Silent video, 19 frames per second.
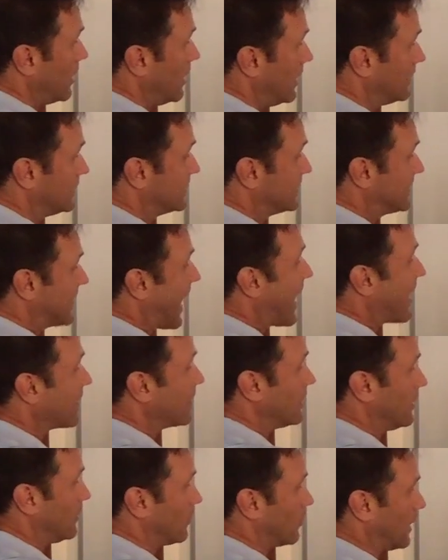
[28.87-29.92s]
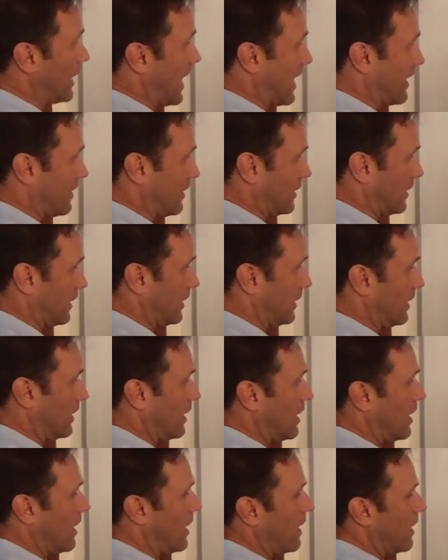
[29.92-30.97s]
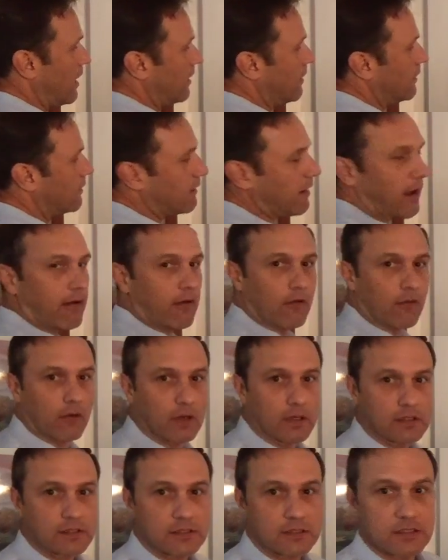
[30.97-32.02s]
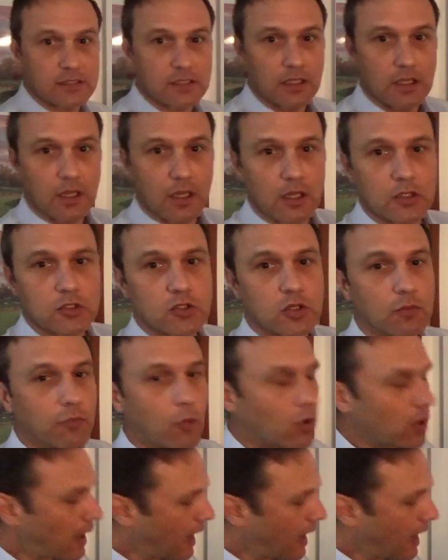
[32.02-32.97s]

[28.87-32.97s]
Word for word: exactly reality. The terrorists should more